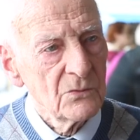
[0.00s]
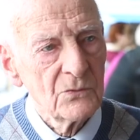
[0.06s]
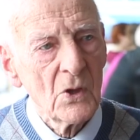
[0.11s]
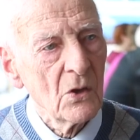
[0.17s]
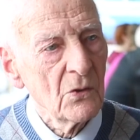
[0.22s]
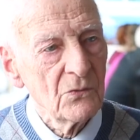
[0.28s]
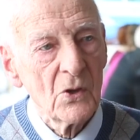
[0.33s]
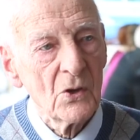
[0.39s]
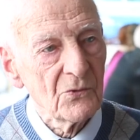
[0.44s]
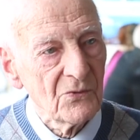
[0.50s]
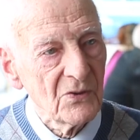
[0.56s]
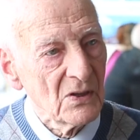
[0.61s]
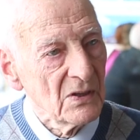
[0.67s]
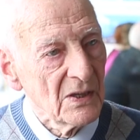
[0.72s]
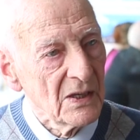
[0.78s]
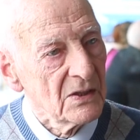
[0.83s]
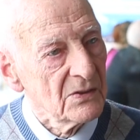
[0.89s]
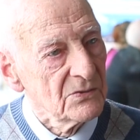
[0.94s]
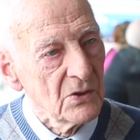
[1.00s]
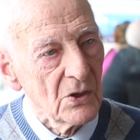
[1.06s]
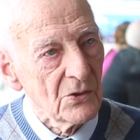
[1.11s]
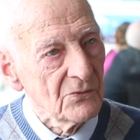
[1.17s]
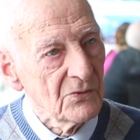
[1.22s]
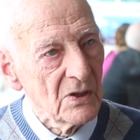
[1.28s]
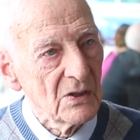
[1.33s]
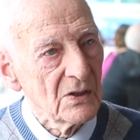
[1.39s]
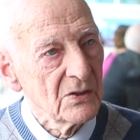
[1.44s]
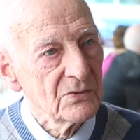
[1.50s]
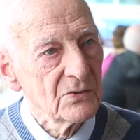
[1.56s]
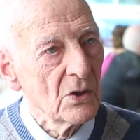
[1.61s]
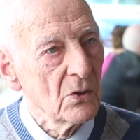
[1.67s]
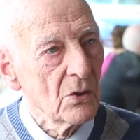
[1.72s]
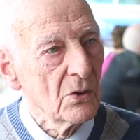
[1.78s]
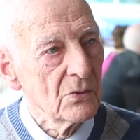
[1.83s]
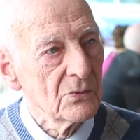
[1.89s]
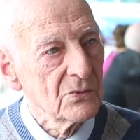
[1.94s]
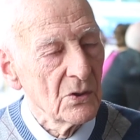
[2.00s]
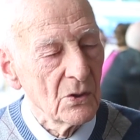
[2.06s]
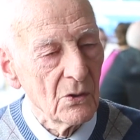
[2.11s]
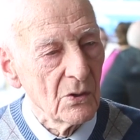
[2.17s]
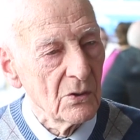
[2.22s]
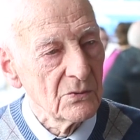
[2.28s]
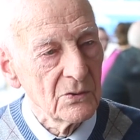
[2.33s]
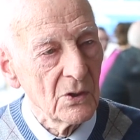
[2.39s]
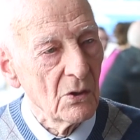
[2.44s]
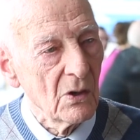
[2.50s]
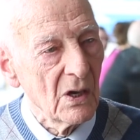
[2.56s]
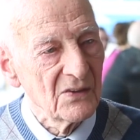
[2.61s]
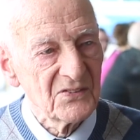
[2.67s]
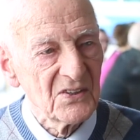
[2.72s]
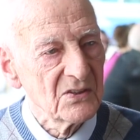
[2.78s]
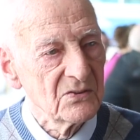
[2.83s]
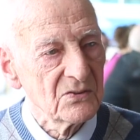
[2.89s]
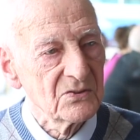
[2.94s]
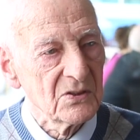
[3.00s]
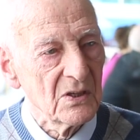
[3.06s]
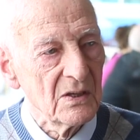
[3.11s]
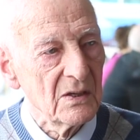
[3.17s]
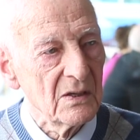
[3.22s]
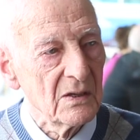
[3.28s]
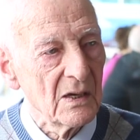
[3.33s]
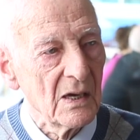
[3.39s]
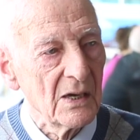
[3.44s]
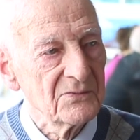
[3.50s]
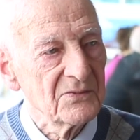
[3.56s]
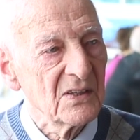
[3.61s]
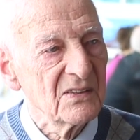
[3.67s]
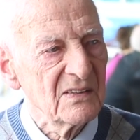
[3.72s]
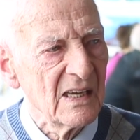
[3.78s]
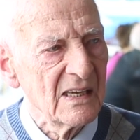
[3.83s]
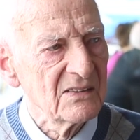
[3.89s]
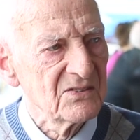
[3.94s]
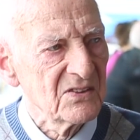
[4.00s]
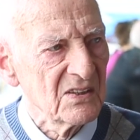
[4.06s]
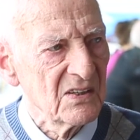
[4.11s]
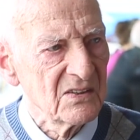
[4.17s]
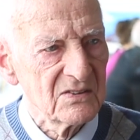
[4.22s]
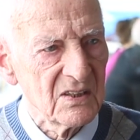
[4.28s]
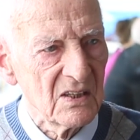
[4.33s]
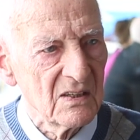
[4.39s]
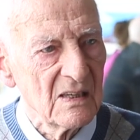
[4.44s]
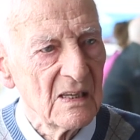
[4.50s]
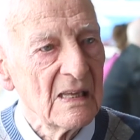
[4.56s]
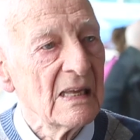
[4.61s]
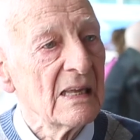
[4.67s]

Not really. No. I didn't enter into.